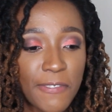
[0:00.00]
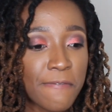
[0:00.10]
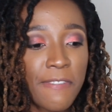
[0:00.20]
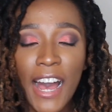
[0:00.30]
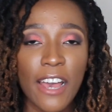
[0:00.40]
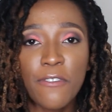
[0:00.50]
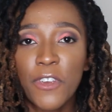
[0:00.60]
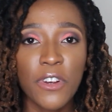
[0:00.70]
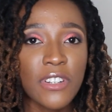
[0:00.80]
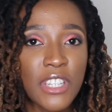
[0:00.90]
5
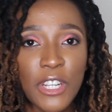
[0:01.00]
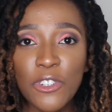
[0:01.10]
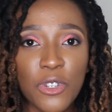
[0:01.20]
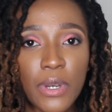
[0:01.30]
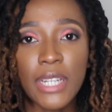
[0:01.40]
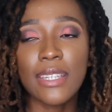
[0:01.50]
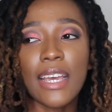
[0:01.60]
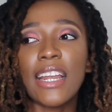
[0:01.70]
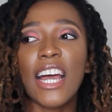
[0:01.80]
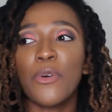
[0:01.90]
years into it
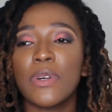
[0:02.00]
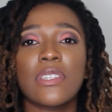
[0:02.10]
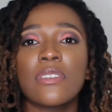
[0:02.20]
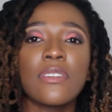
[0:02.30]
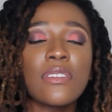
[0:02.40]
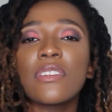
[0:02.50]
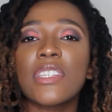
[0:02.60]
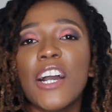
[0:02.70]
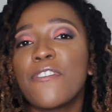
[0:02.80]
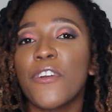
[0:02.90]
and I was still
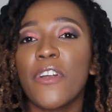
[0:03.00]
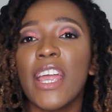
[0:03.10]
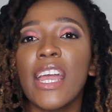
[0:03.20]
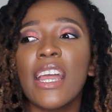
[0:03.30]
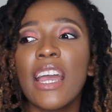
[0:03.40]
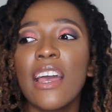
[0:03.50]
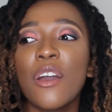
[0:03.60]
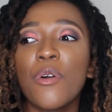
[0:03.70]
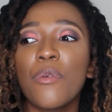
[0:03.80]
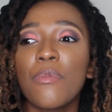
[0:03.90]
discovering
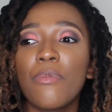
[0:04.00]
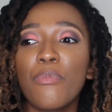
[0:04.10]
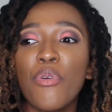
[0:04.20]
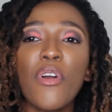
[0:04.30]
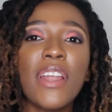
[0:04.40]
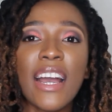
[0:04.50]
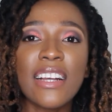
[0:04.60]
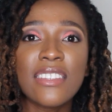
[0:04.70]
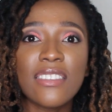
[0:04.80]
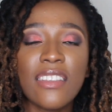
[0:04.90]

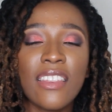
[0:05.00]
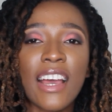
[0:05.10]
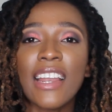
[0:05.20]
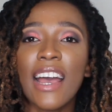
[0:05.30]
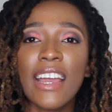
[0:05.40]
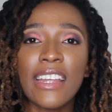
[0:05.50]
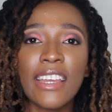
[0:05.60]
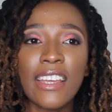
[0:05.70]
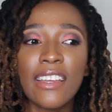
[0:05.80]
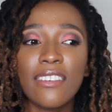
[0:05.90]
products that
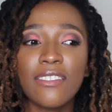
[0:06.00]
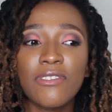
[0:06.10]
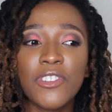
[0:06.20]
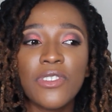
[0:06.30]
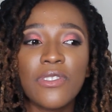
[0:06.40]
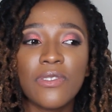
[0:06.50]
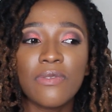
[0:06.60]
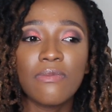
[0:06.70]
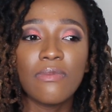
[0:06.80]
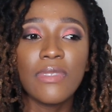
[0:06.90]
I
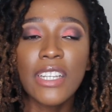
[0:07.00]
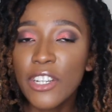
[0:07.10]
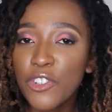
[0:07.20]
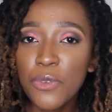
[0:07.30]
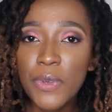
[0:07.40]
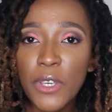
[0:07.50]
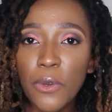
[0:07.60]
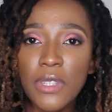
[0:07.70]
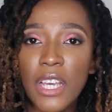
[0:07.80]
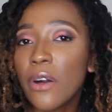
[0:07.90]
needed to be
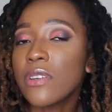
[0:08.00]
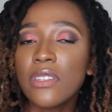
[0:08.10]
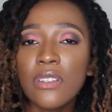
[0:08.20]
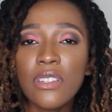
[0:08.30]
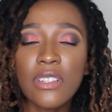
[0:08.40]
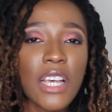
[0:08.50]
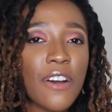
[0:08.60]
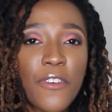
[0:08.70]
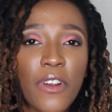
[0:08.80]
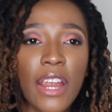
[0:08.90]
using. I was still
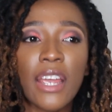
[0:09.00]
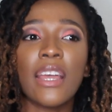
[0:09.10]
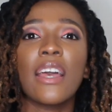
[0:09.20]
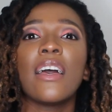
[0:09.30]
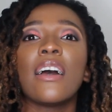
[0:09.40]
discovering